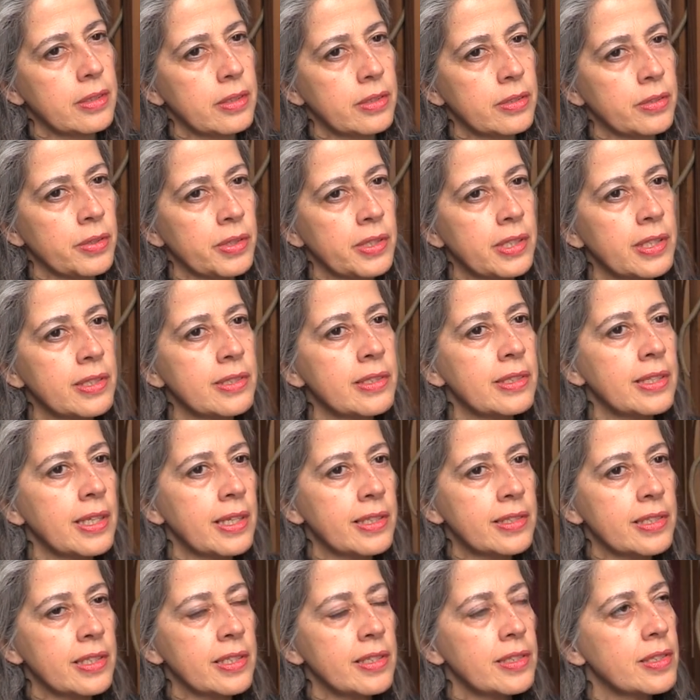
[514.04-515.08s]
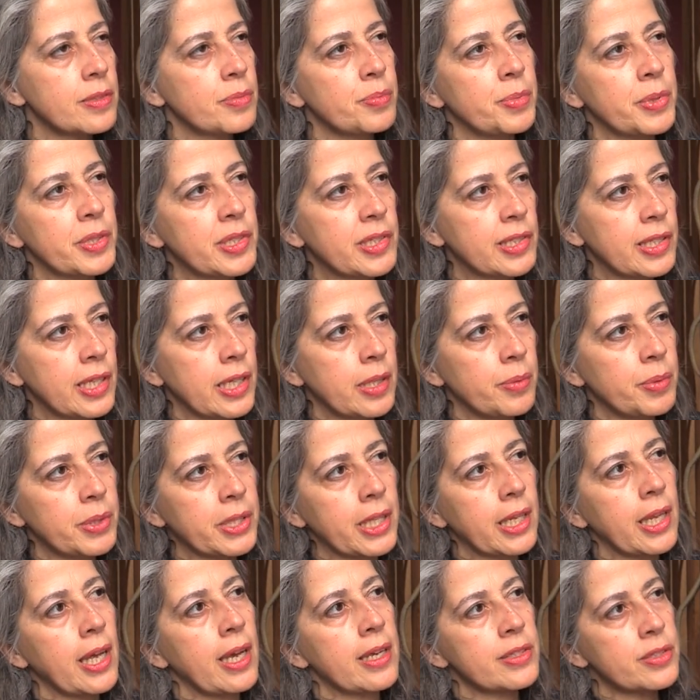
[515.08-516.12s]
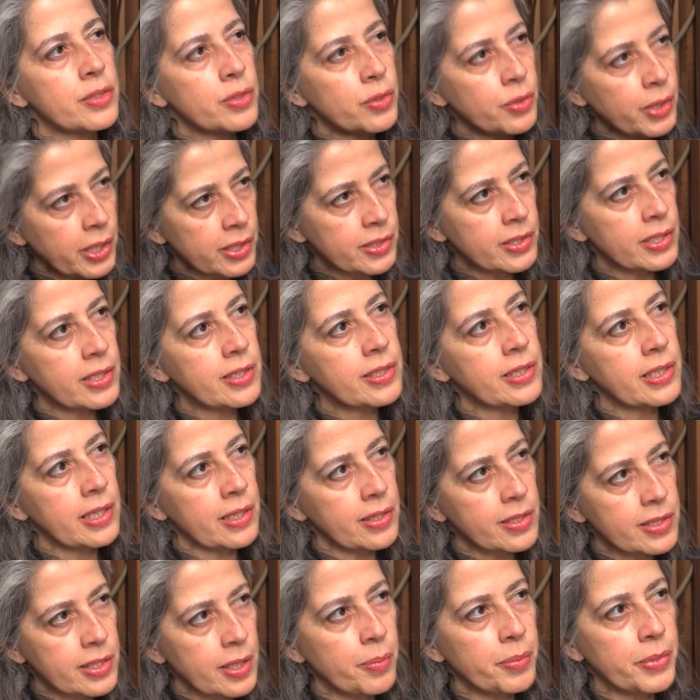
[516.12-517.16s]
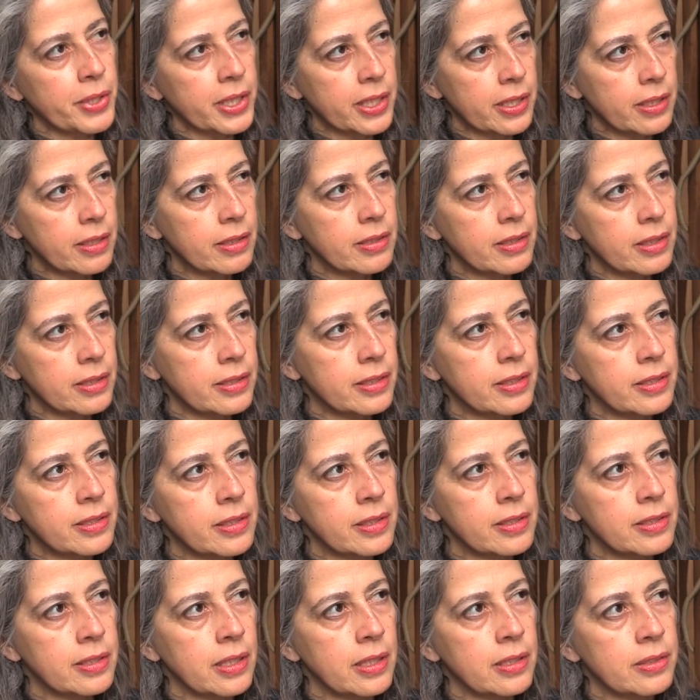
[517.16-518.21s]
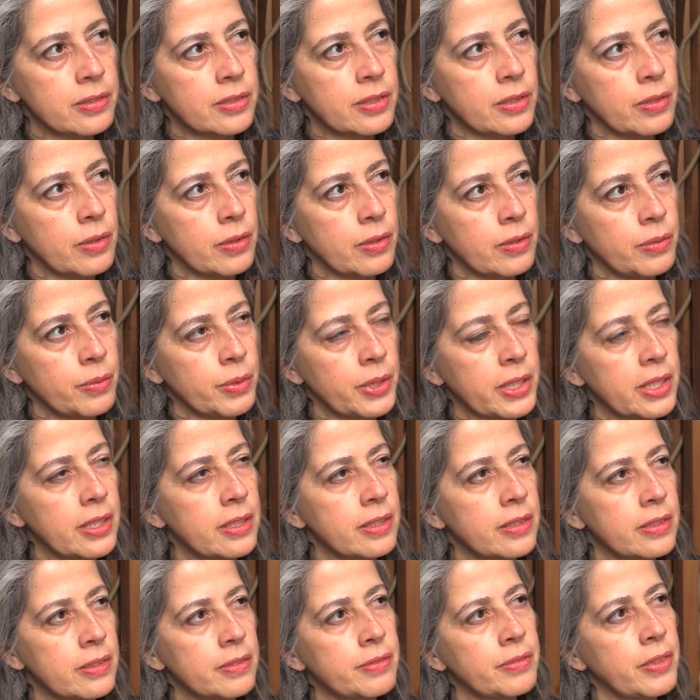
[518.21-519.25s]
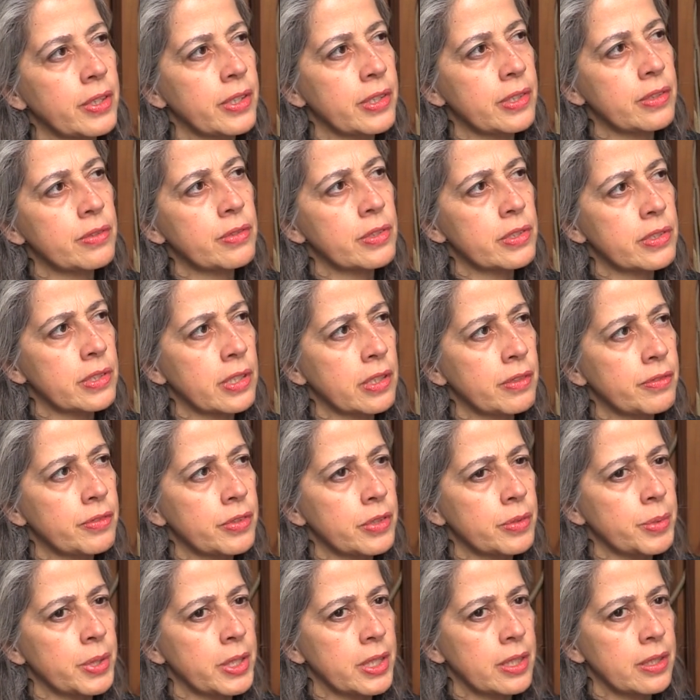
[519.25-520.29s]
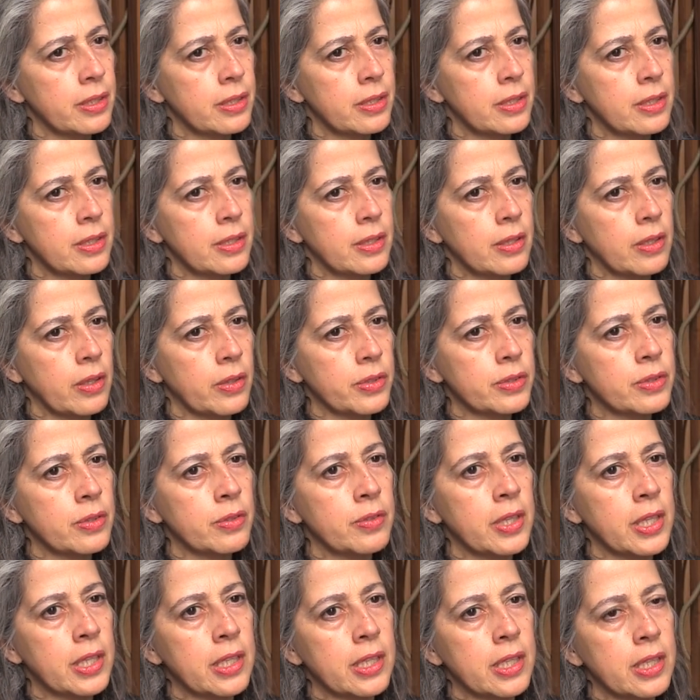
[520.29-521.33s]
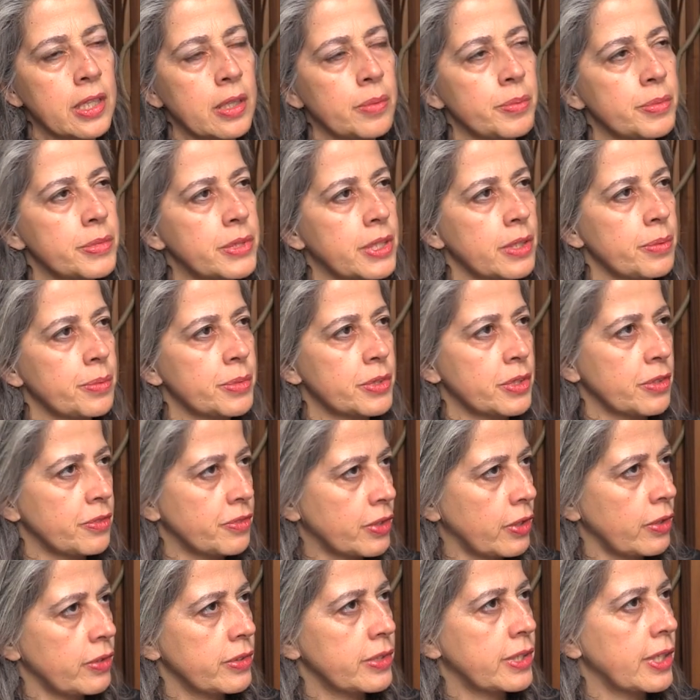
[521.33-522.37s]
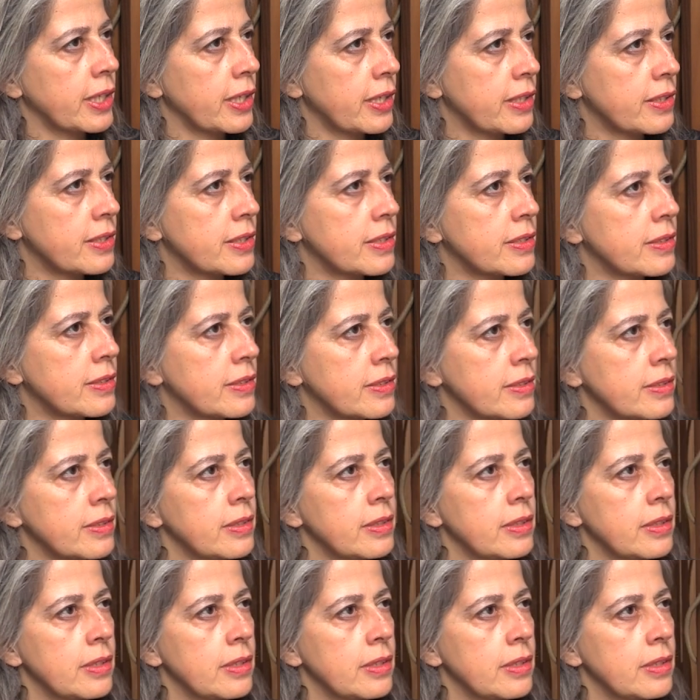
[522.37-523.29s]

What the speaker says: so it doesn't exist per se, but it has to exist in something. And this is also what is very interesting for me, also thinking in terms of context,